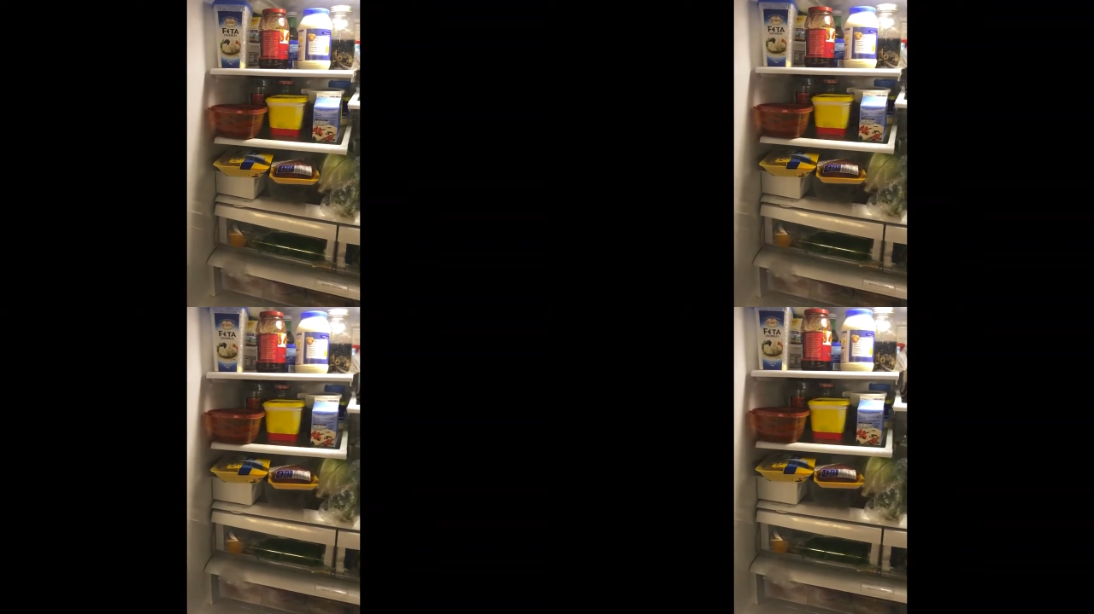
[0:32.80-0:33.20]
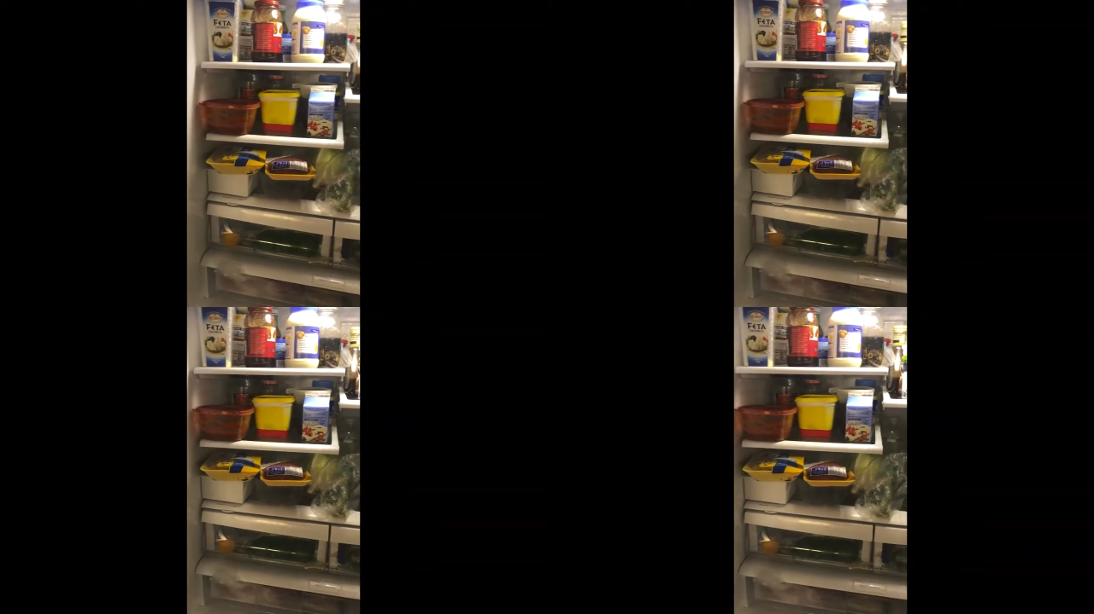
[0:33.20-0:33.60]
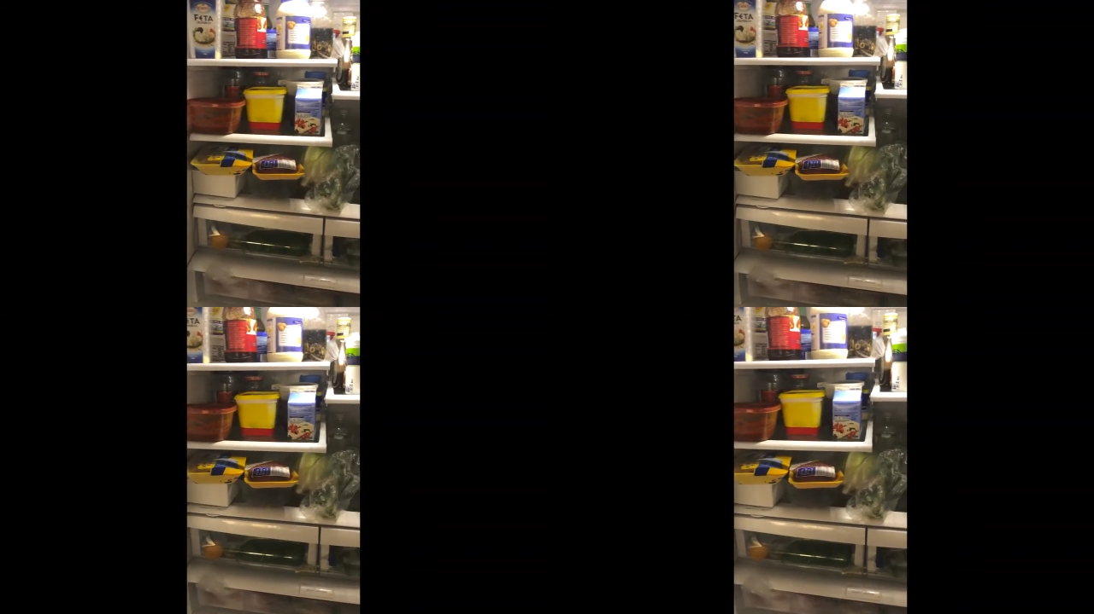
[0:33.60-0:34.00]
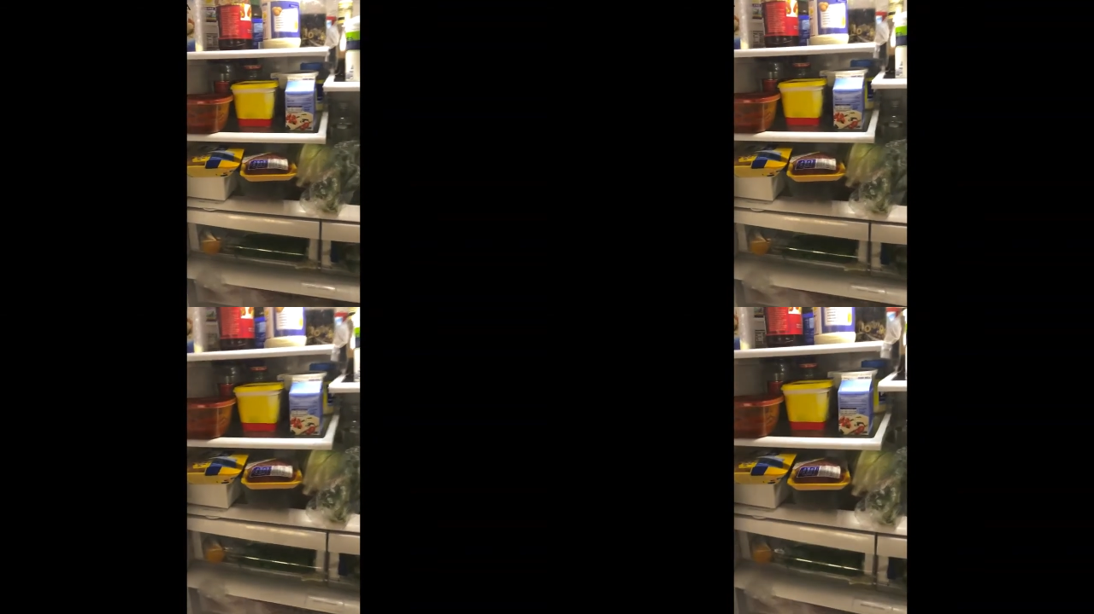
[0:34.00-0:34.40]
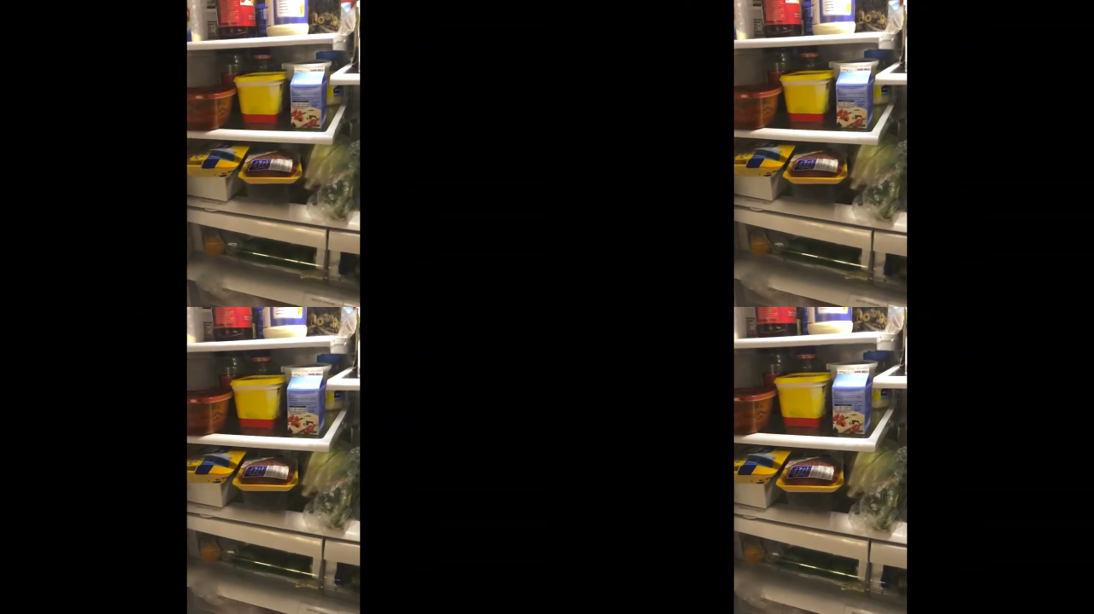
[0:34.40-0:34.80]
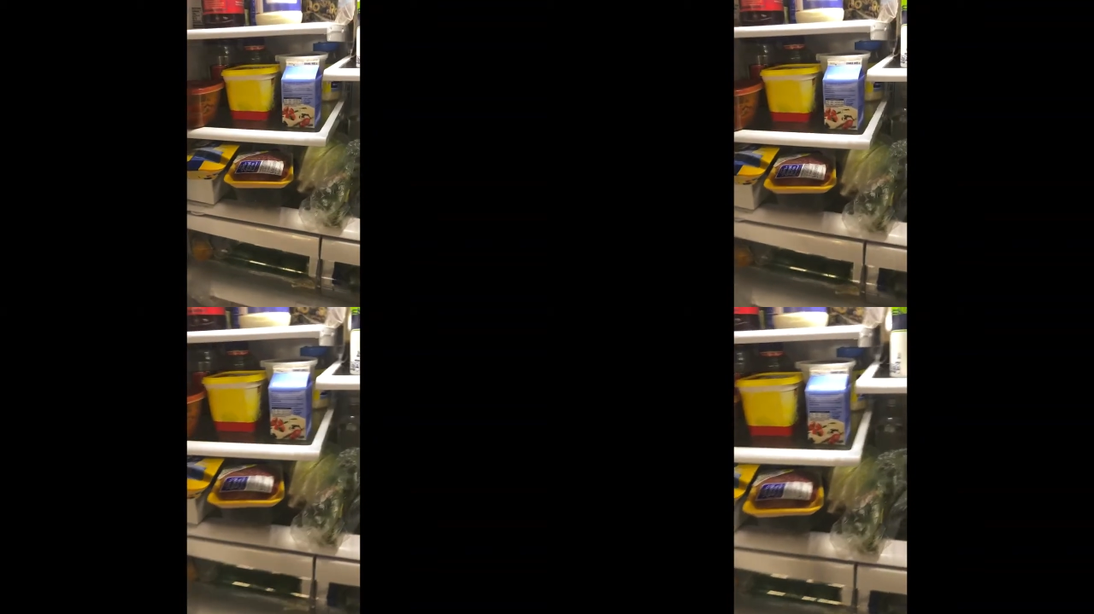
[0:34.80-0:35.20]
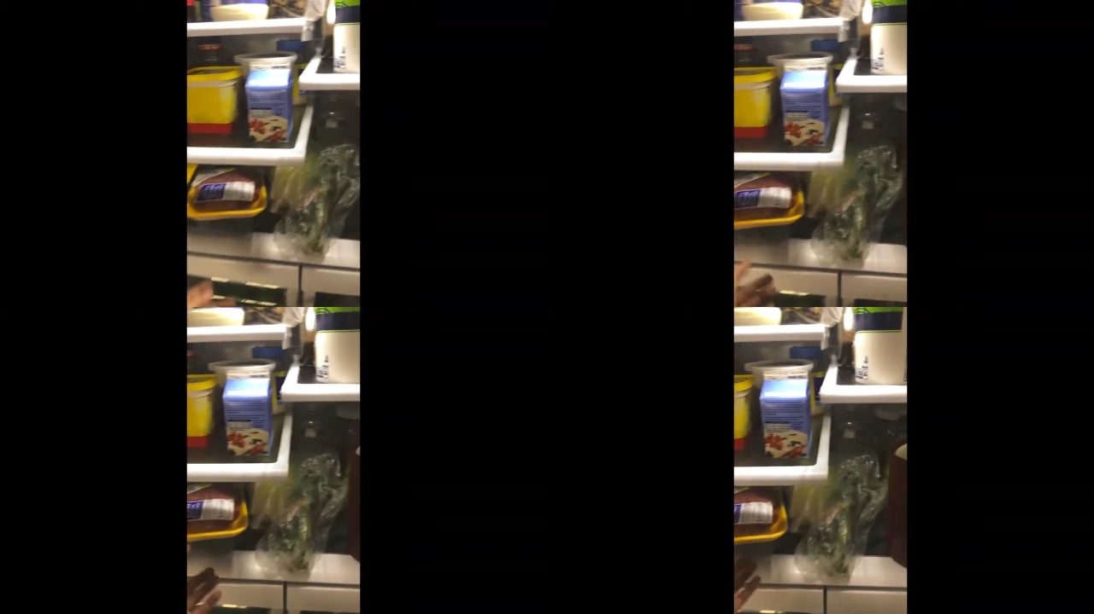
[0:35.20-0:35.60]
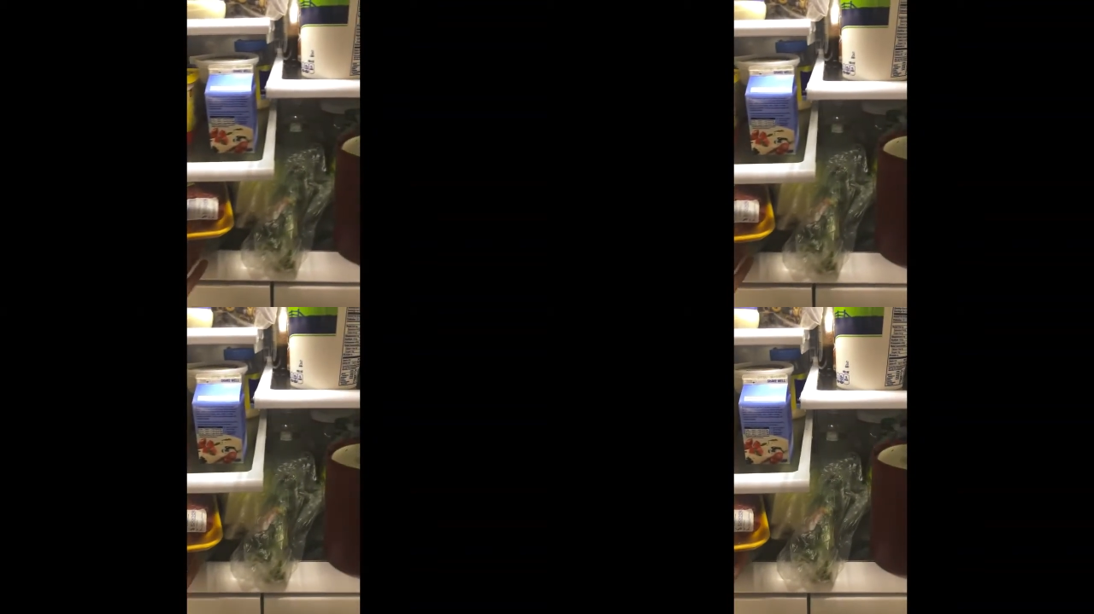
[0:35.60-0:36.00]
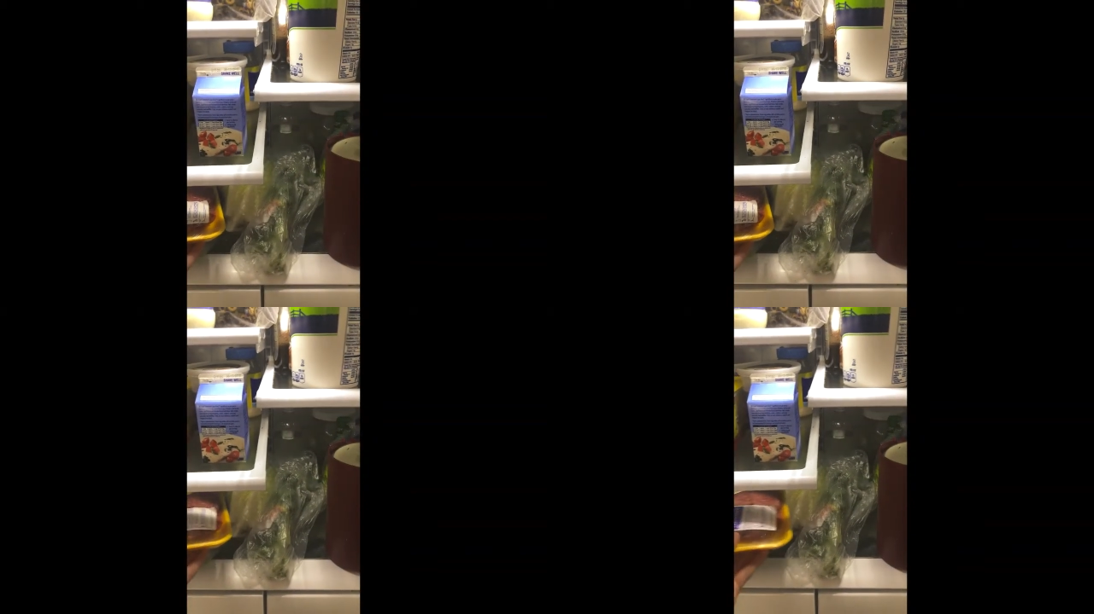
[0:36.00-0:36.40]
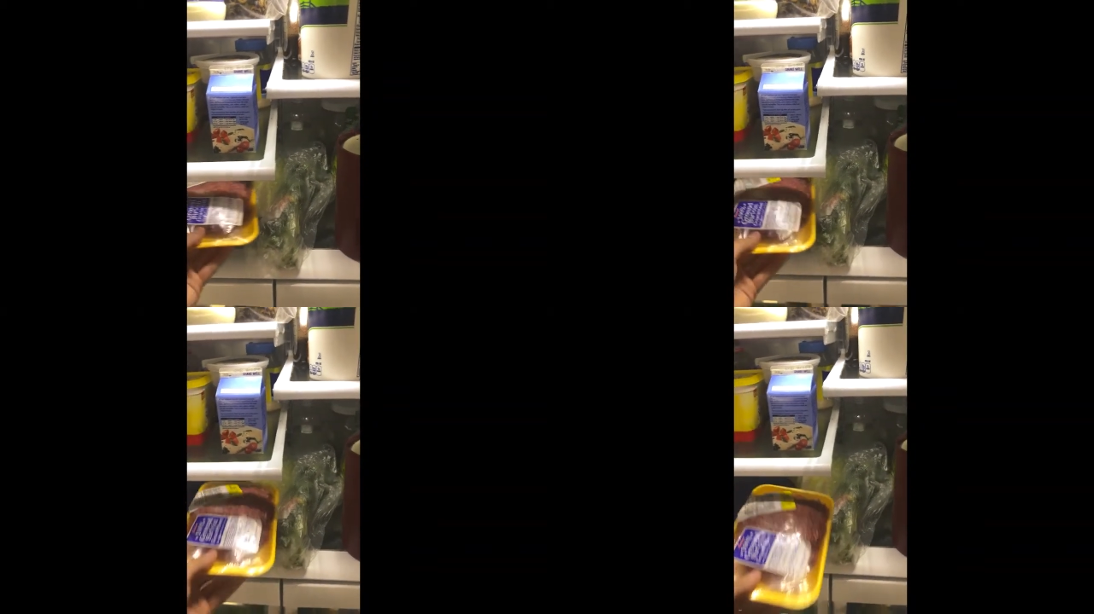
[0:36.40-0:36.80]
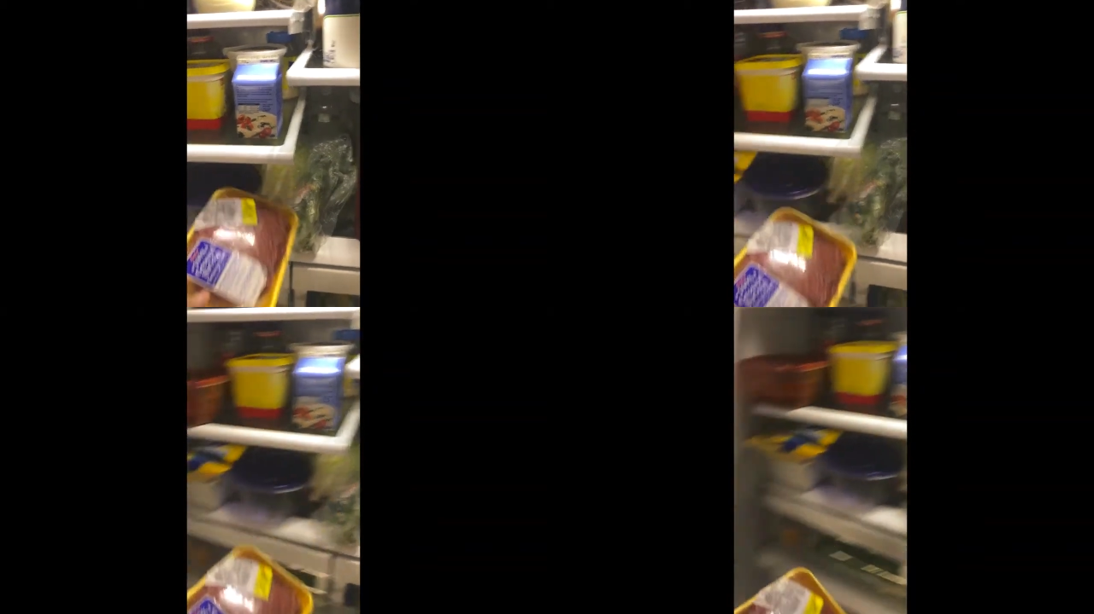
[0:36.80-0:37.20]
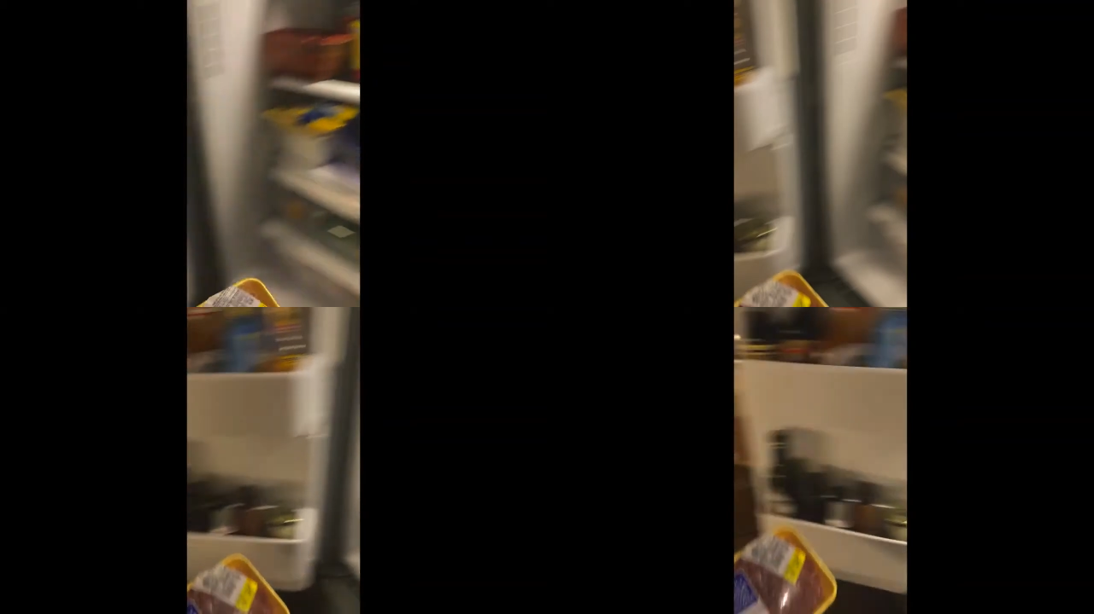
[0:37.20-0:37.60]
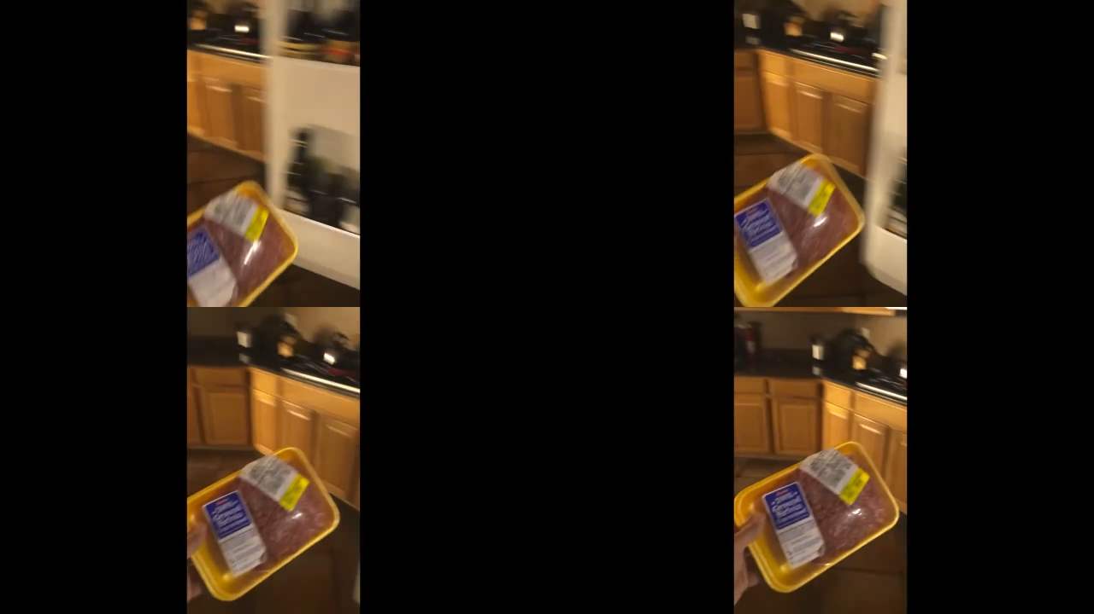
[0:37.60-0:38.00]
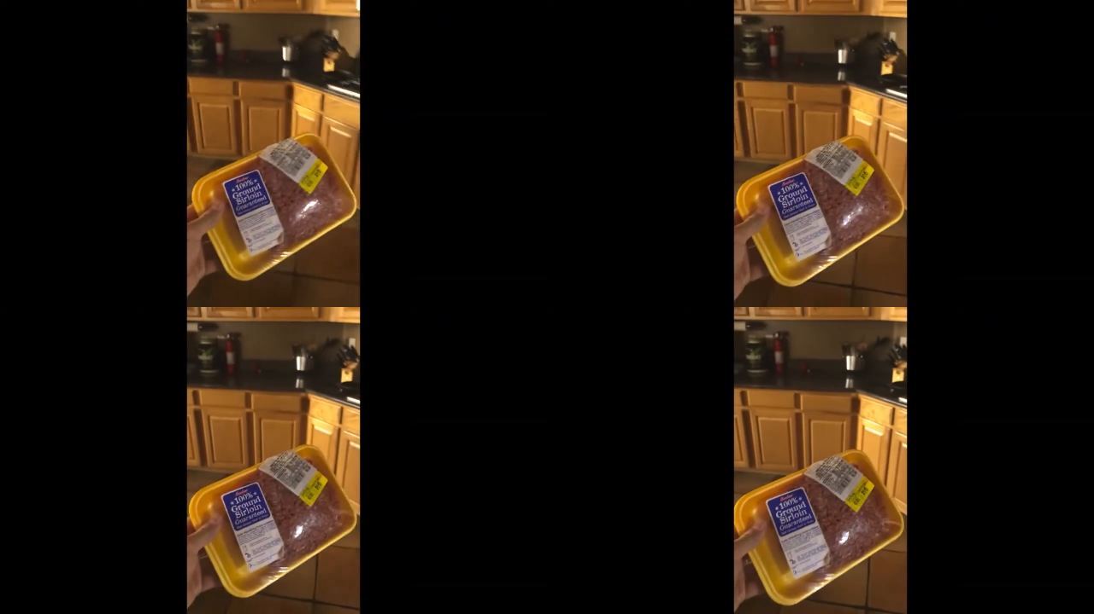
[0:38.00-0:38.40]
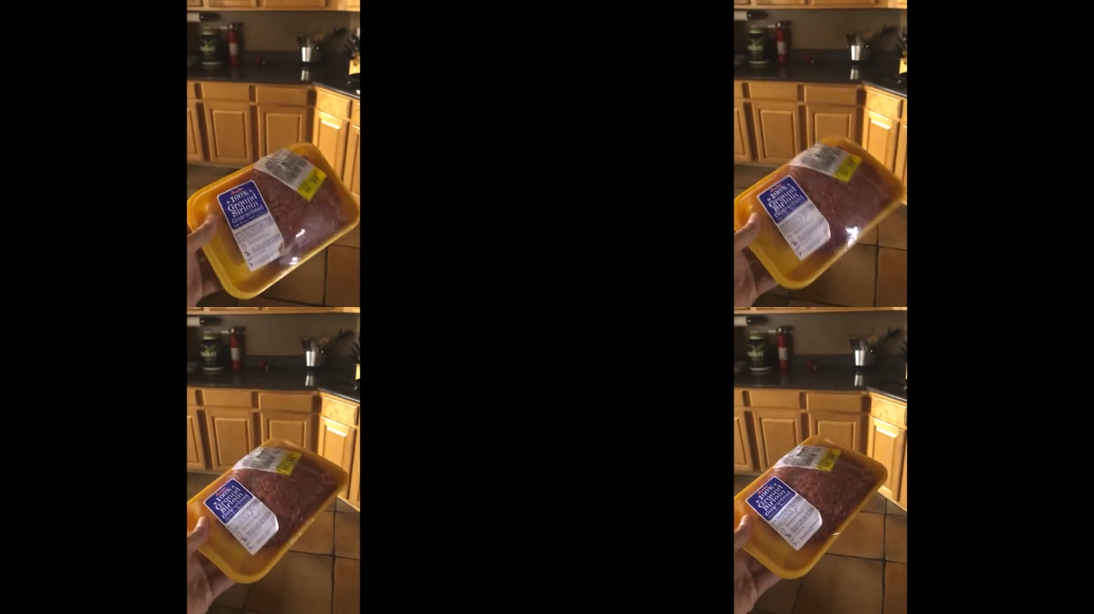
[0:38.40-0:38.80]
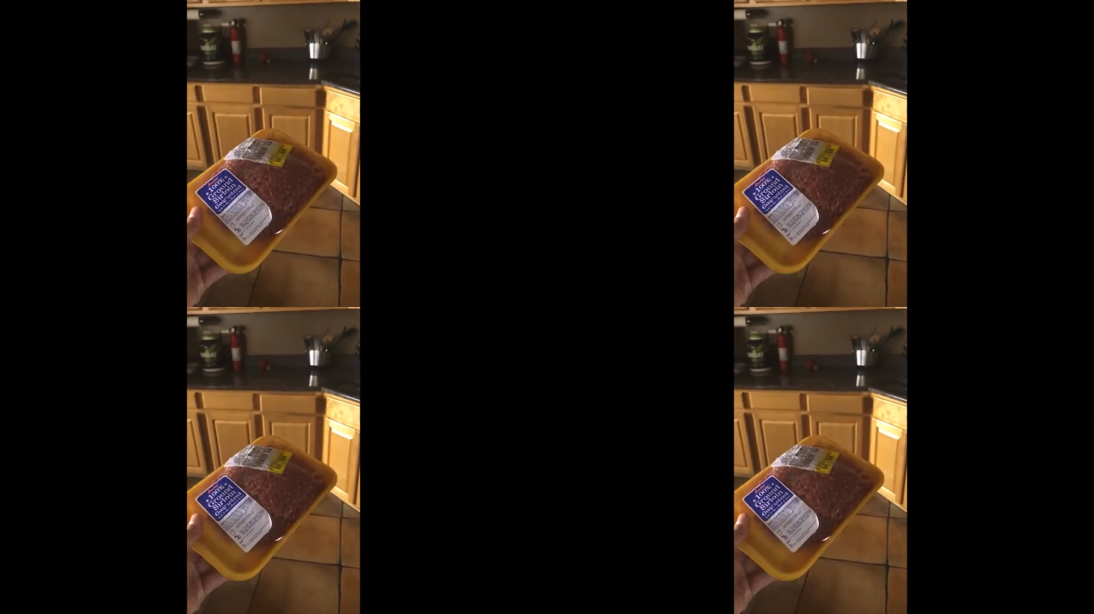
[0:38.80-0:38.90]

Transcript: (no speaker visible)